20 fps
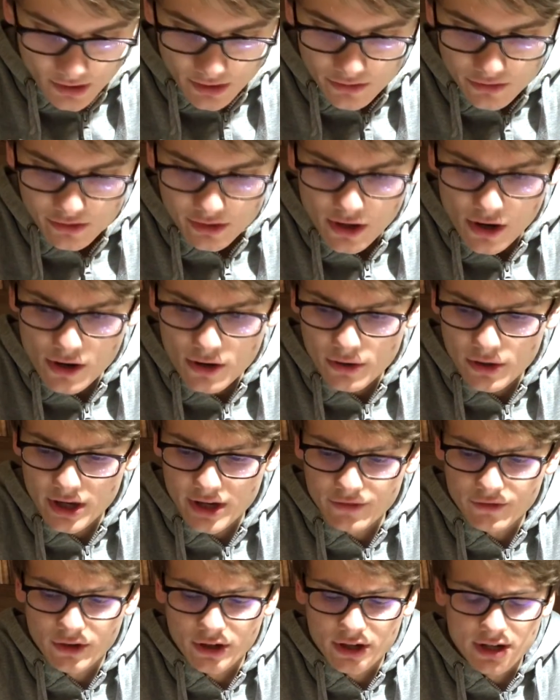So I
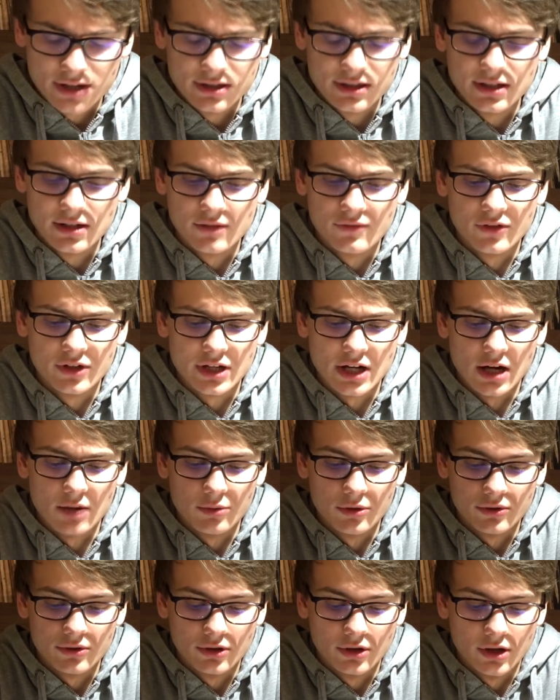thought I needed the
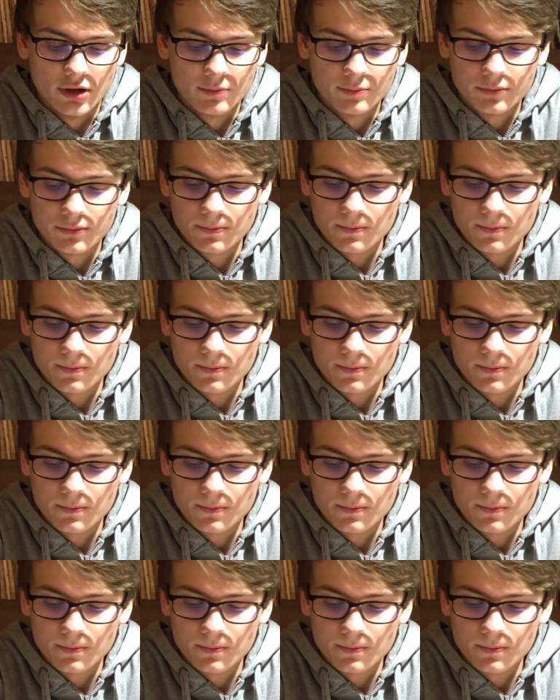Garbodor.